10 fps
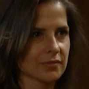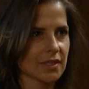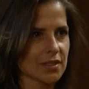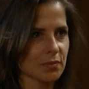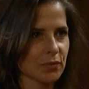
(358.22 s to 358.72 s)

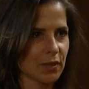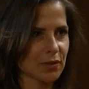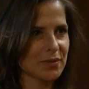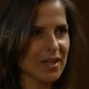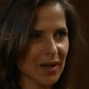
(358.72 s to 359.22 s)
at some
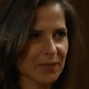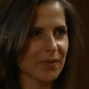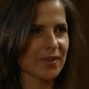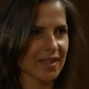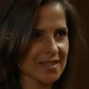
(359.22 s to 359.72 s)
random time. I
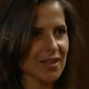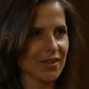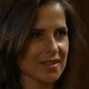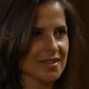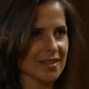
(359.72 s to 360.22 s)
mean, that's how
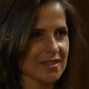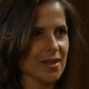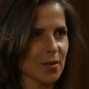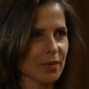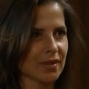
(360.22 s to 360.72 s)
these things
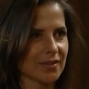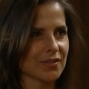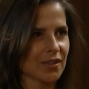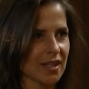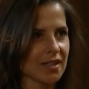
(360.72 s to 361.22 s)
happen,
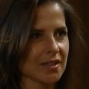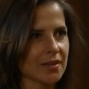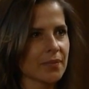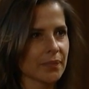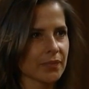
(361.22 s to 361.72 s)
right?
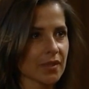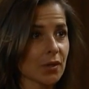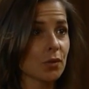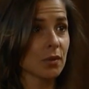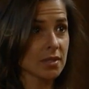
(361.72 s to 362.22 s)
A
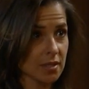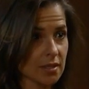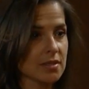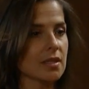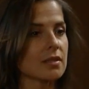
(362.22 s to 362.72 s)

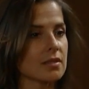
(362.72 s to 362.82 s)
coincidence that